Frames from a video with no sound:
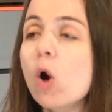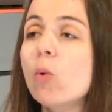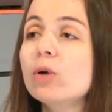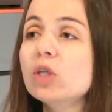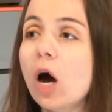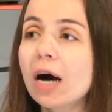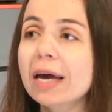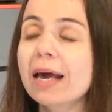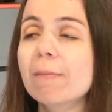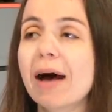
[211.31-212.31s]
we're
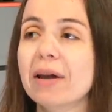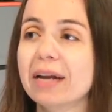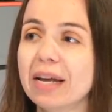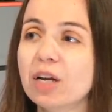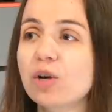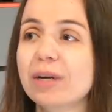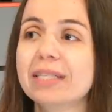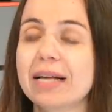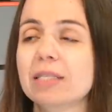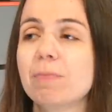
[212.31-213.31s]
talking about an increase
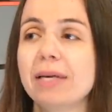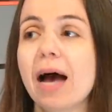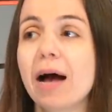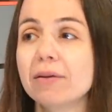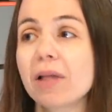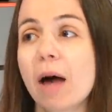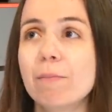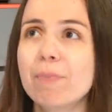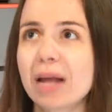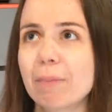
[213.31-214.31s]
that's beyond uh,
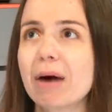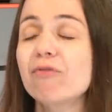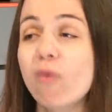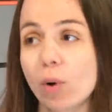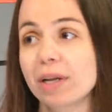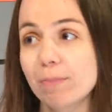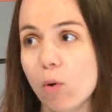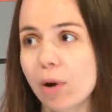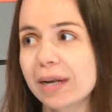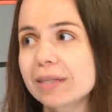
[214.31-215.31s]
like about forty
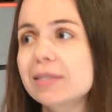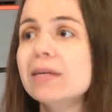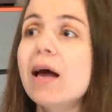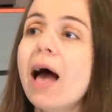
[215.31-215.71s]
points. So that's